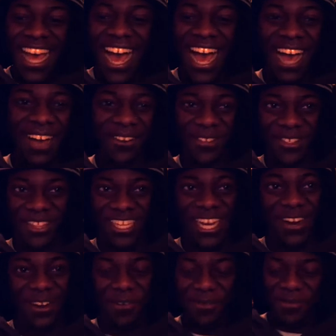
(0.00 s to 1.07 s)
I was
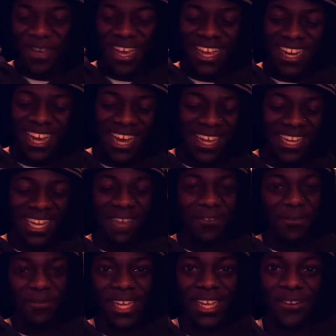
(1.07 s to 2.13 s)
terrible, man. I had
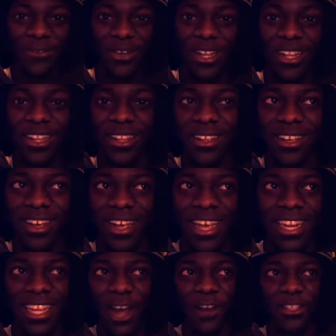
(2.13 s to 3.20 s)
never played
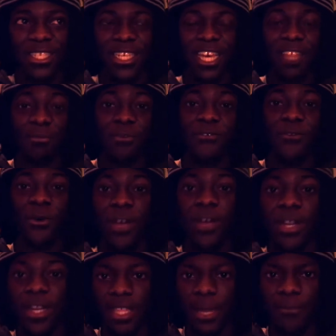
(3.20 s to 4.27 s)
any RTS before
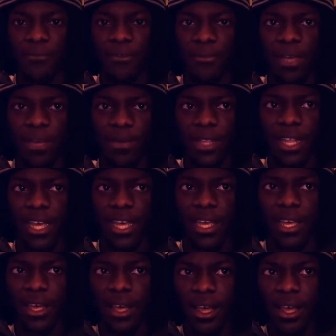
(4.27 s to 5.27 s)
it, except for maybe like